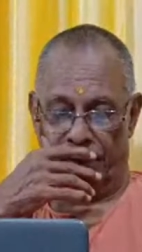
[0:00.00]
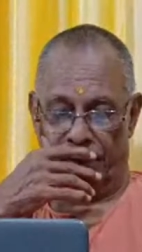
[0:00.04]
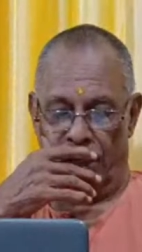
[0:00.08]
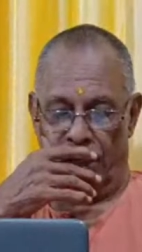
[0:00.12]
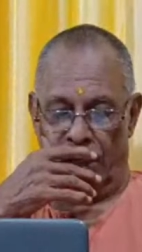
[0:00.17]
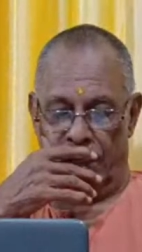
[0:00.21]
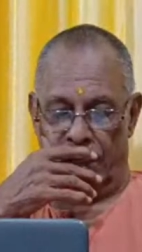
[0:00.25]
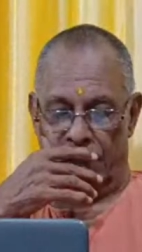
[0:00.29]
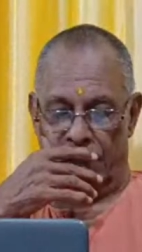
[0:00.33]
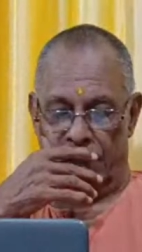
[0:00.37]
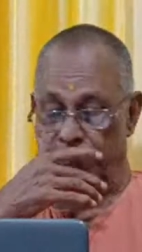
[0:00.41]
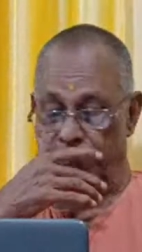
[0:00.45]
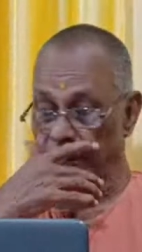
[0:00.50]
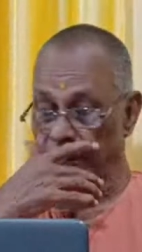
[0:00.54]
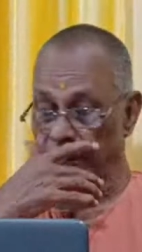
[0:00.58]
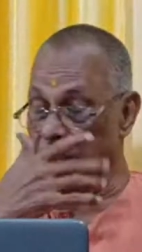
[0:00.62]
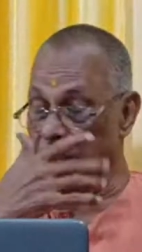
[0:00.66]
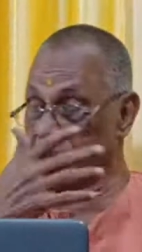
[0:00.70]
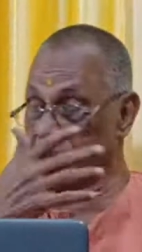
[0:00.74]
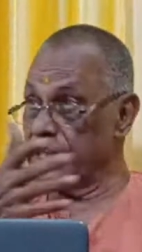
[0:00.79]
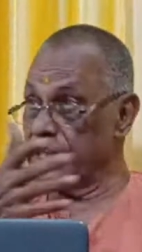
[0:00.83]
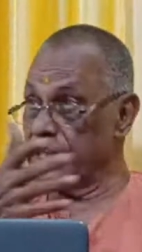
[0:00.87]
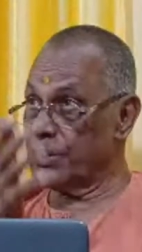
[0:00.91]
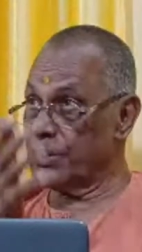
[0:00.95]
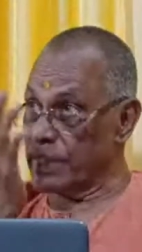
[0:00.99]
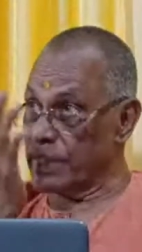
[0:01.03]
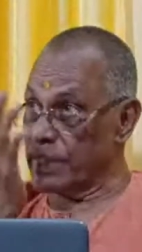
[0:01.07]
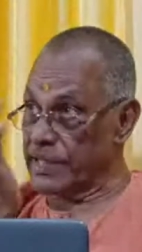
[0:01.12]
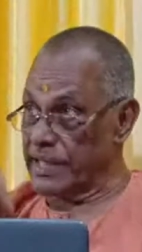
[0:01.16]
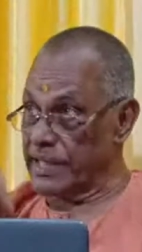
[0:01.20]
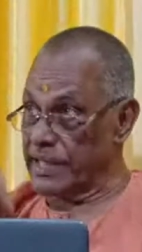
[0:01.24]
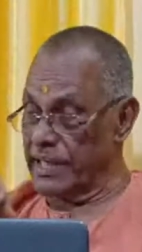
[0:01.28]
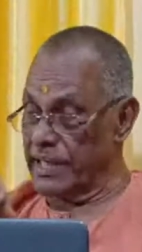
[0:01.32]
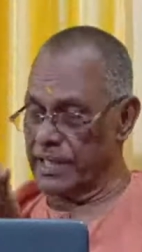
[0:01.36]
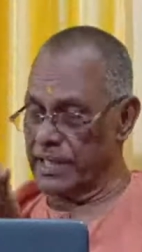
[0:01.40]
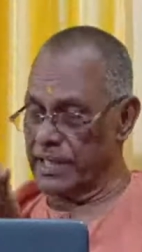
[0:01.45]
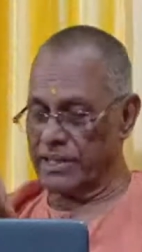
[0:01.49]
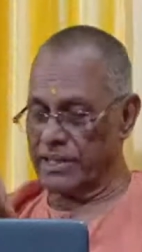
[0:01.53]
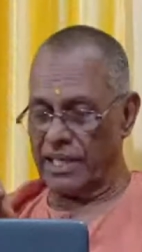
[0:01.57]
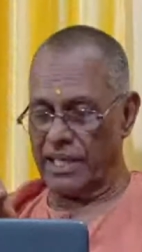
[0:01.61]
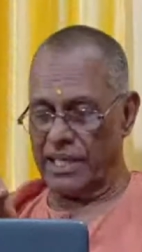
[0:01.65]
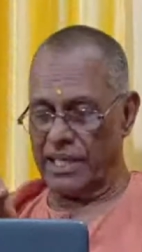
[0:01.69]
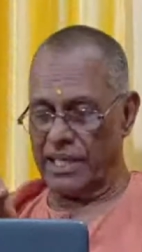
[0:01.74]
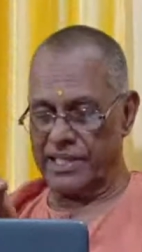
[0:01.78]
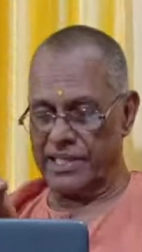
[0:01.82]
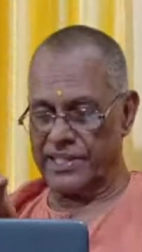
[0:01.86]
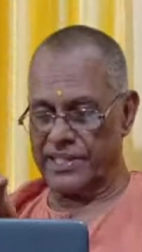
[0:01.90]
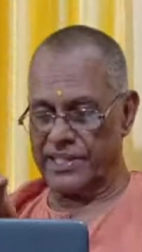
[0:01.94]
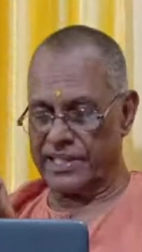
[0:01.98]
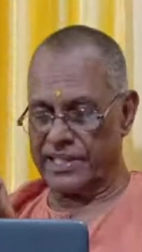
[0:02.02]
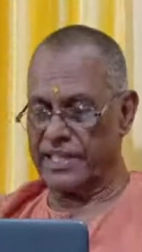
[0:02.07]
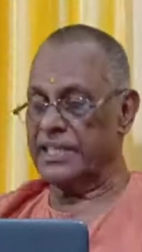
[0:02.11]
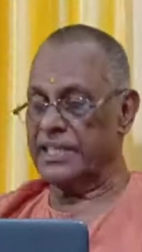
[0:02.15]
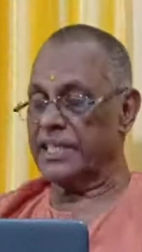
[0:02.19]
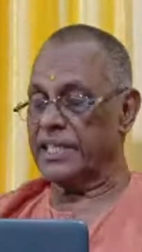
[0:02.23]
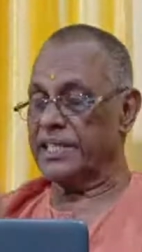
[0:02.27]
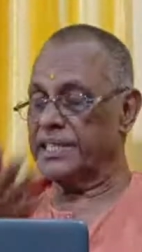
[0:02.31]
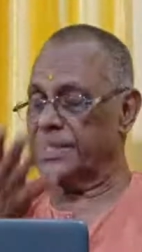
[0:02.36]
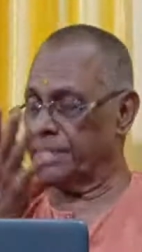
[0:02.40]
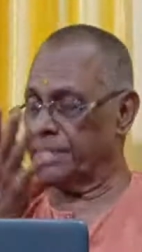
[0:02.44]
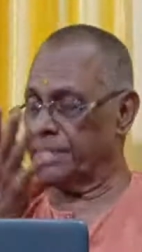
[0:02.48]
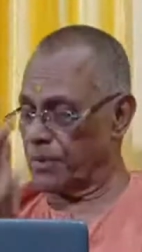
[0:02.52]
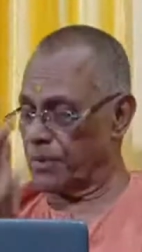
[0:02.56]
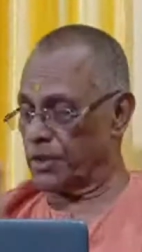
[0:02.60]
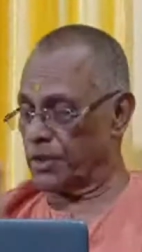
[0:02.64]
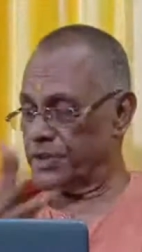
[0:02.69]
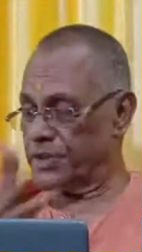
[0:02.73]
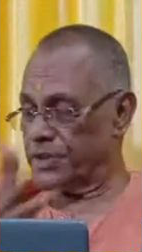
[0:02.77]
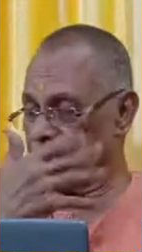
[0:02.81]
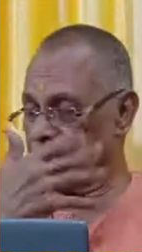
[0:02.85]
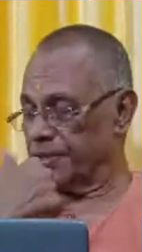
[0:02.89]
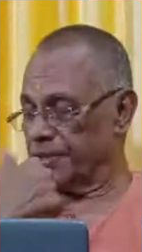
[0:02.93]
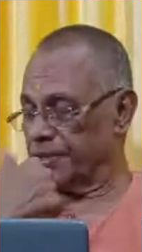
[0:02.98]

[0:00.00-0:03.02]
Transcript: Similarly, to attain realization, there is a process.